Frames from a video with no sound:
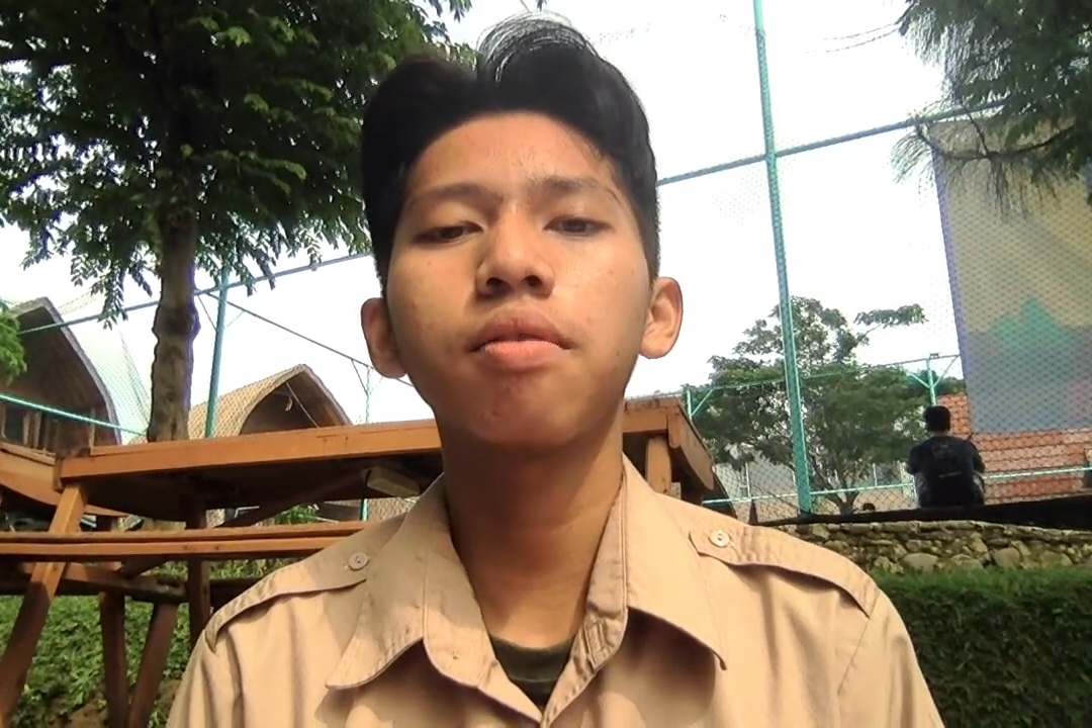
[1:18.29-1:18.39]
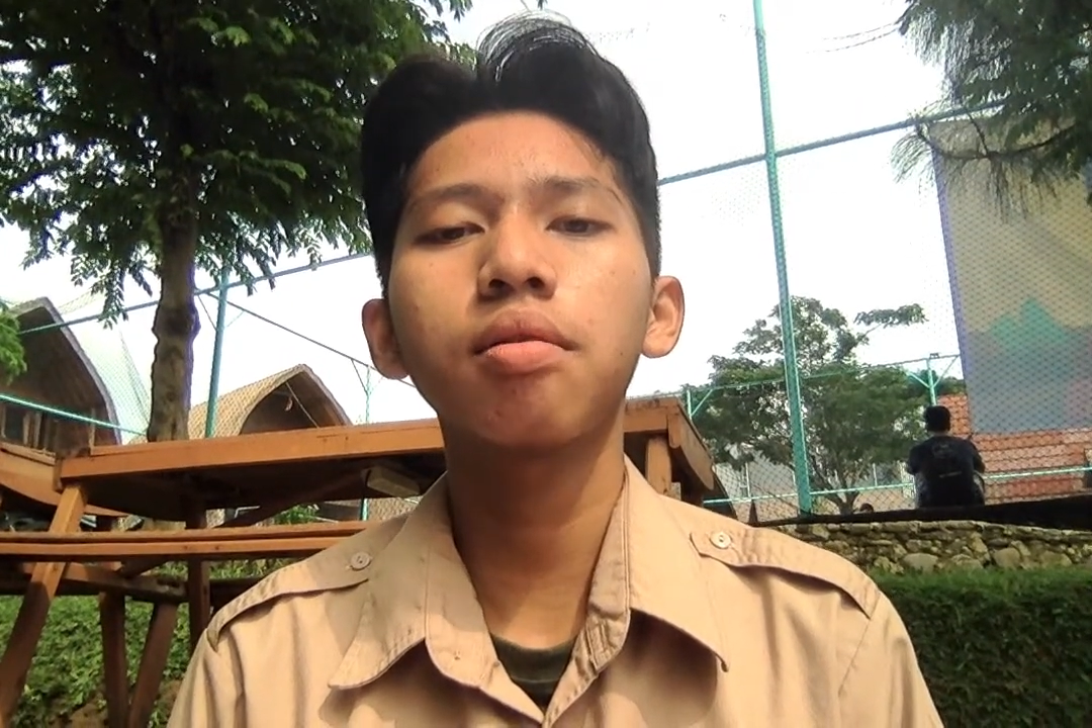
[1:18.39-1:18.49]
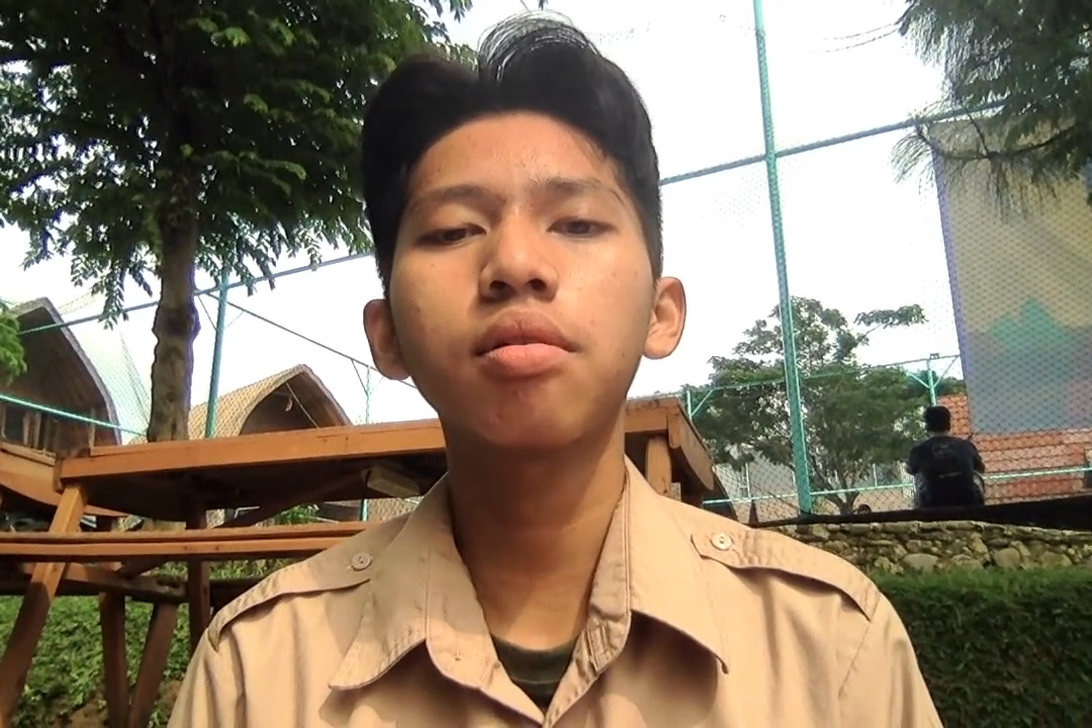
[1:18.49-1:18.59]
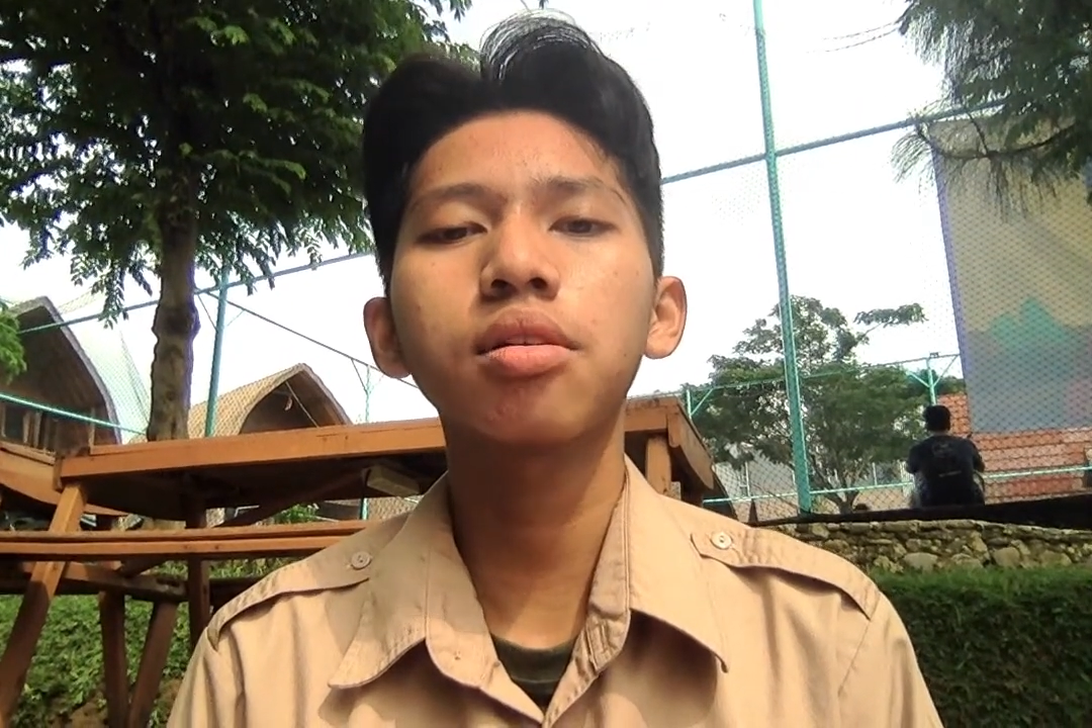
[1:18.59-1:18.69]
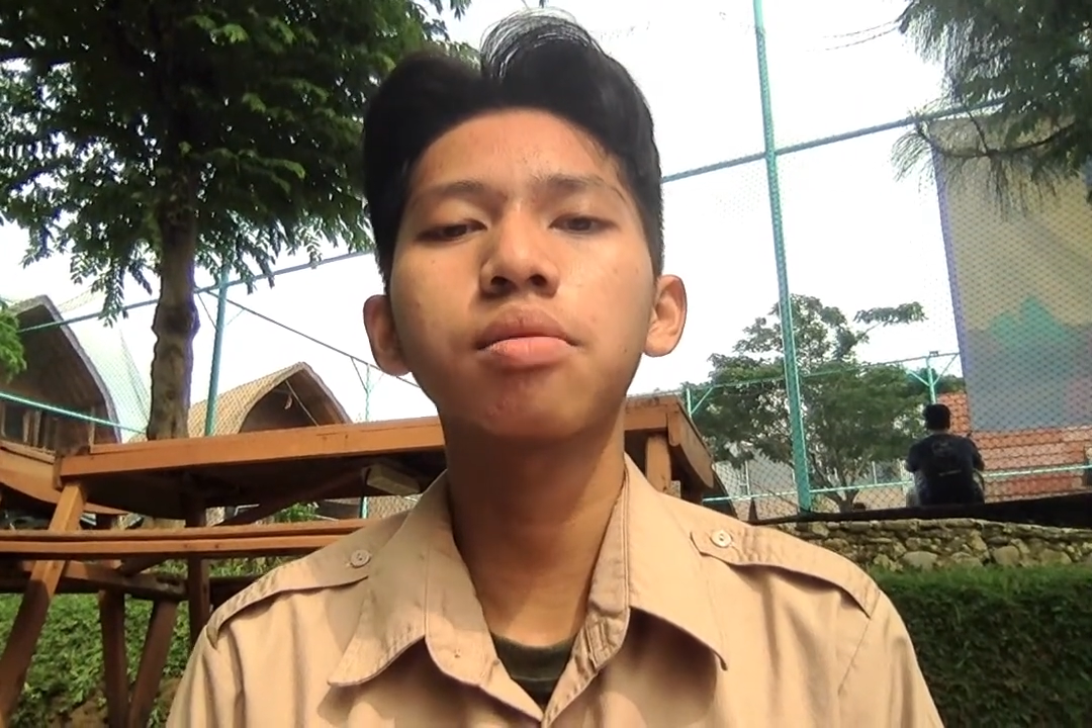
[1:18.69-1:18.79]

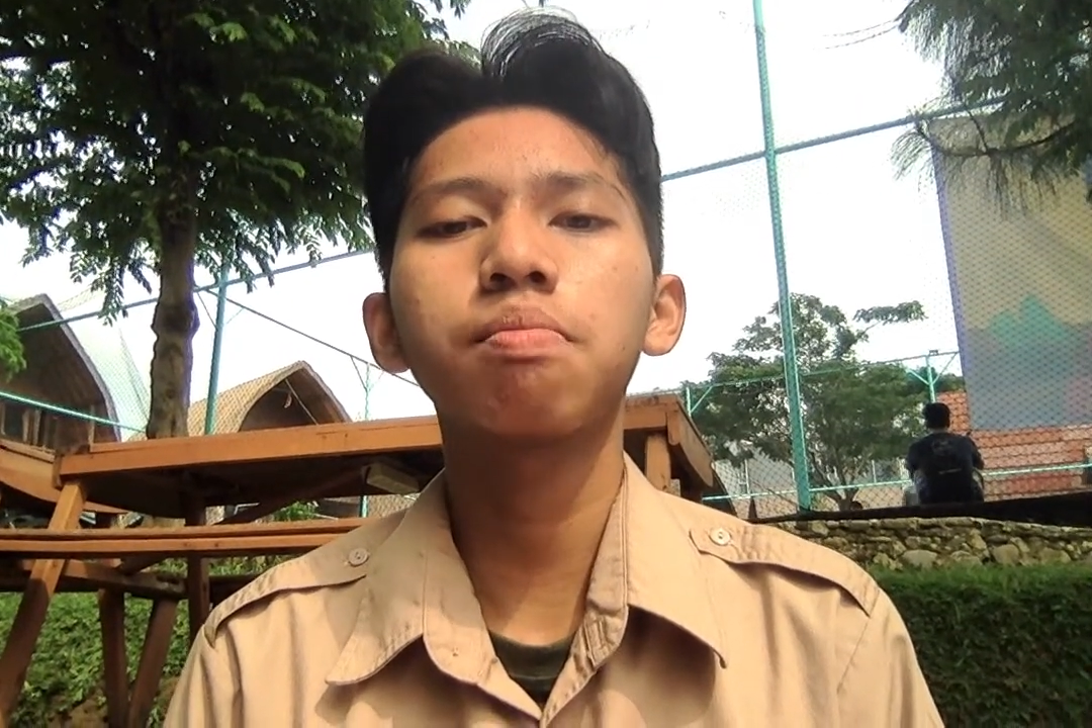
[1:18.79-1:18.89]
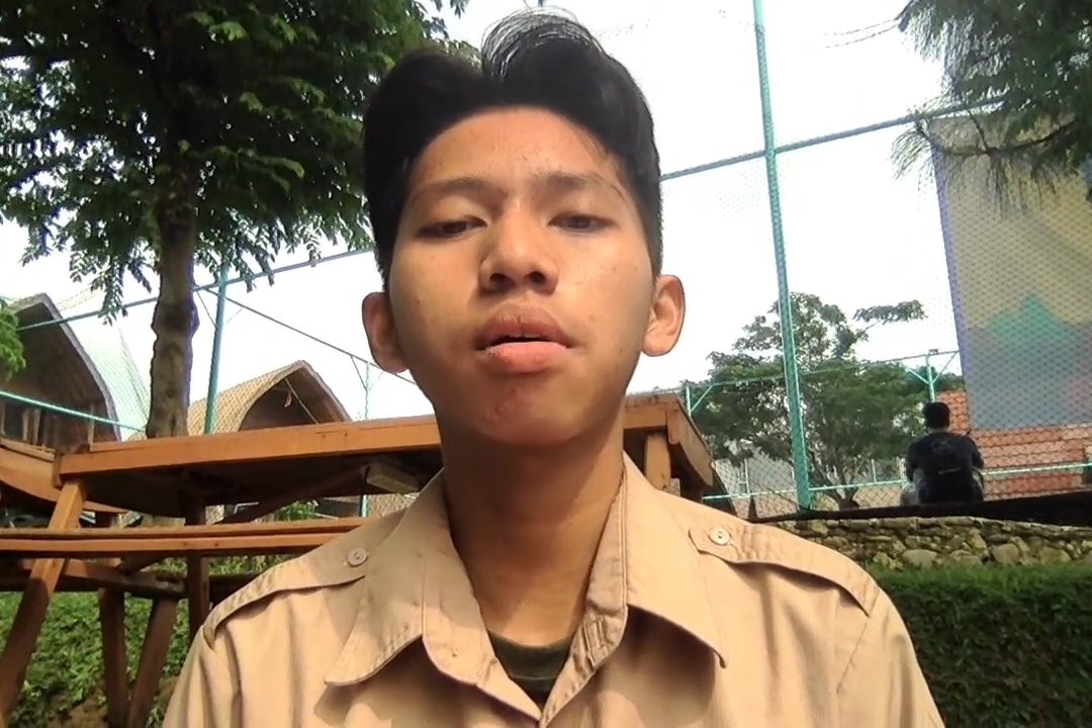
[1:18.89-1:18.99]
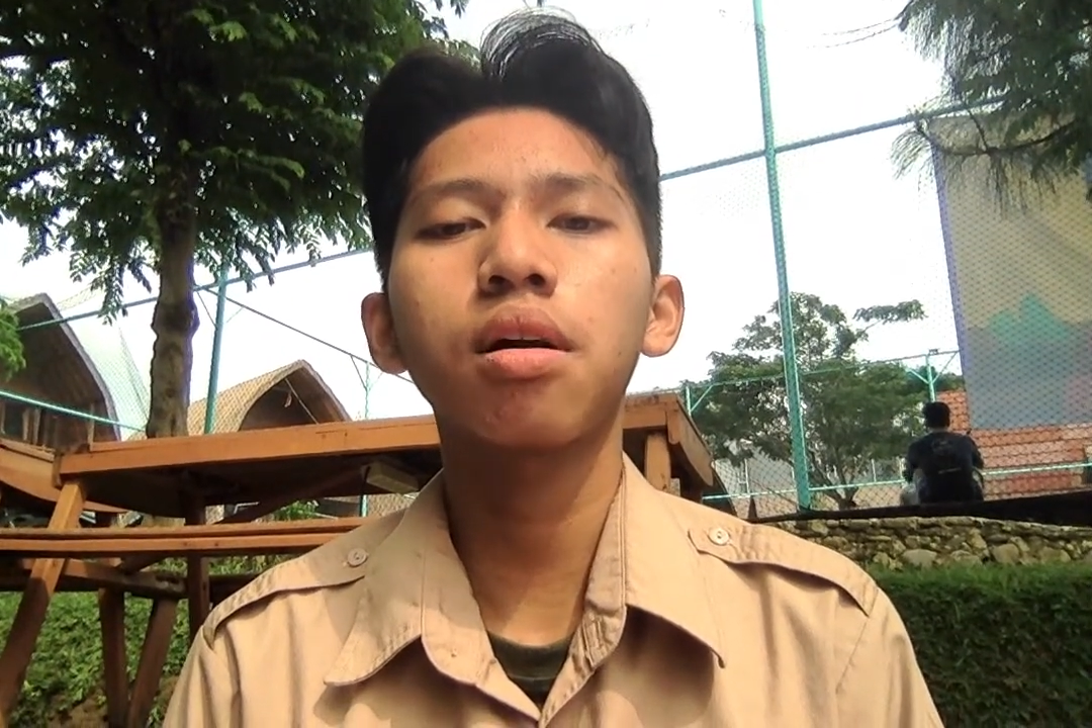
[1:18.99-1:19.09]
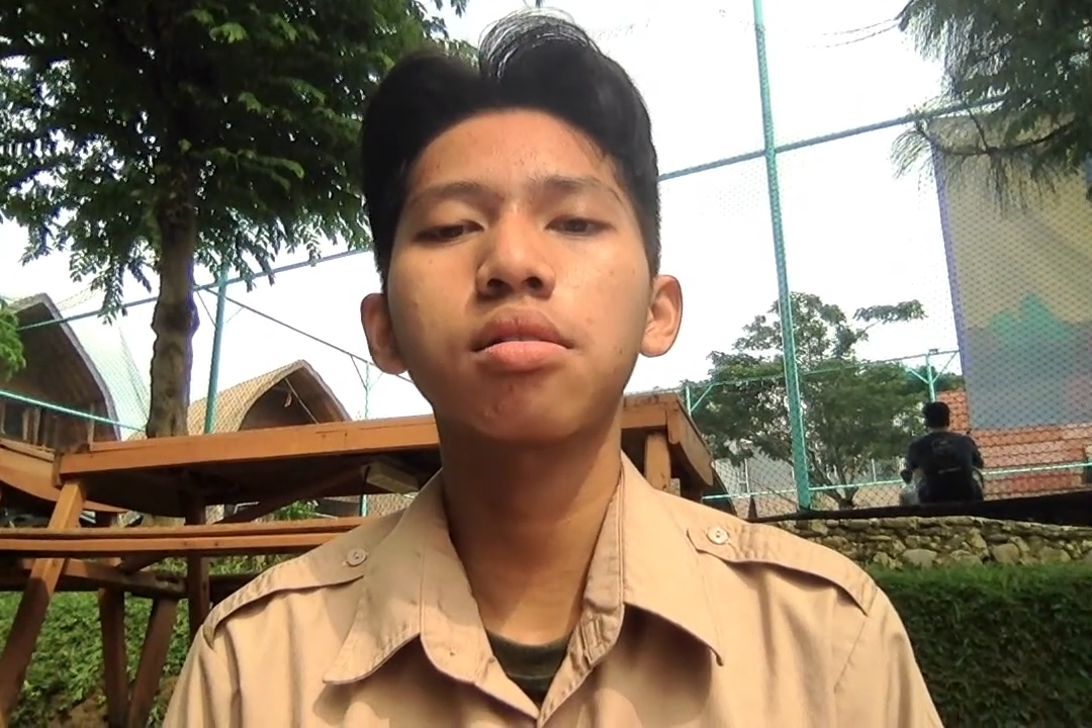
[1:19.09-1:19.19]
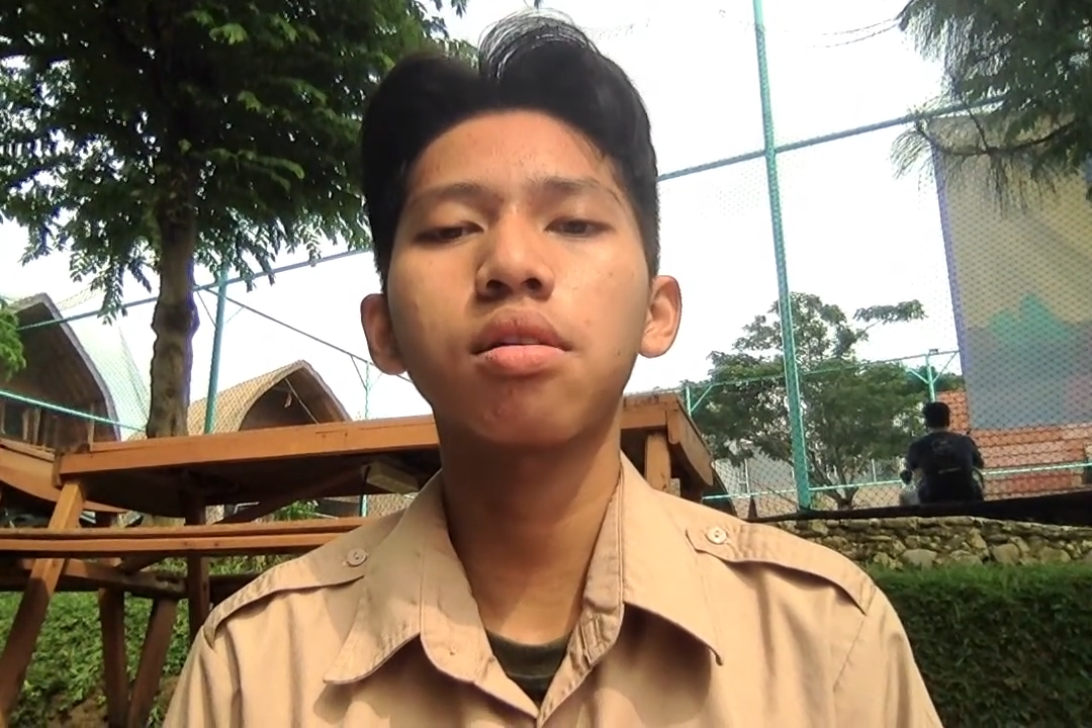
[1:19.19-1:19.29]
various
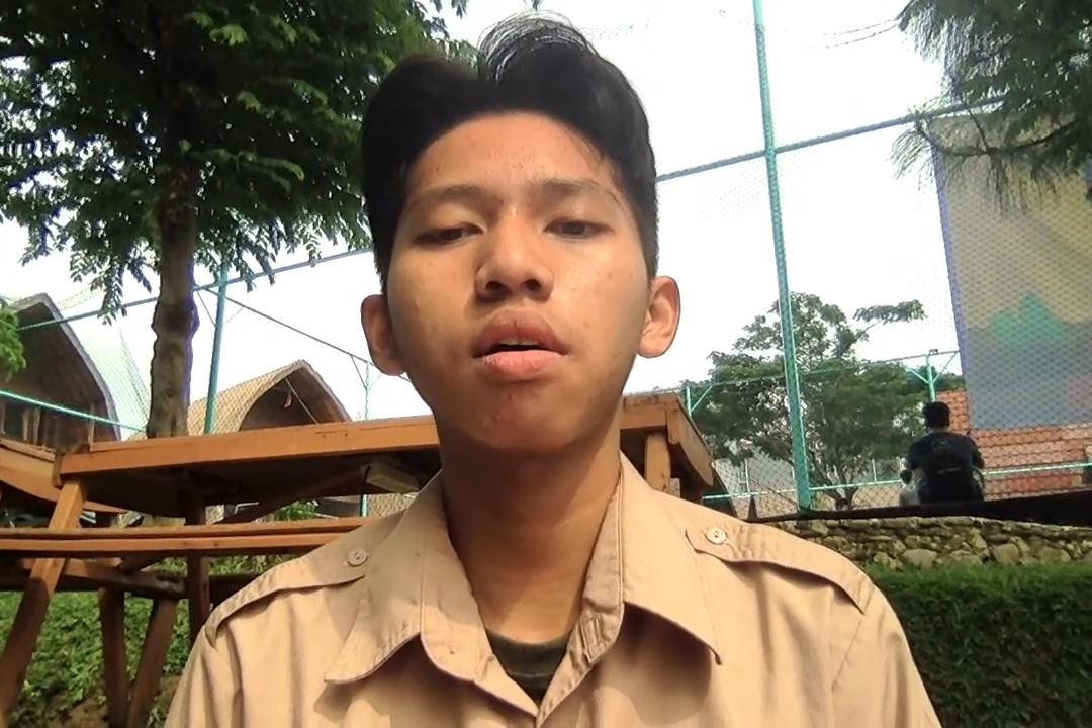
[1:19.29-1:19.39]
parts